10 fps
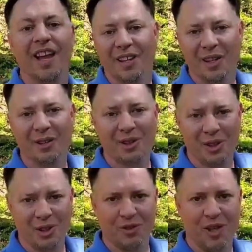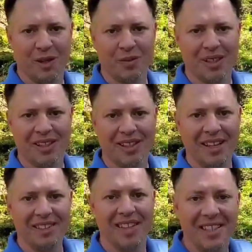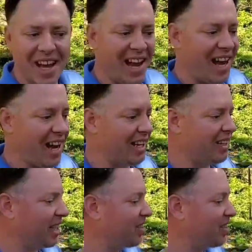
Hello, church family. Today I'd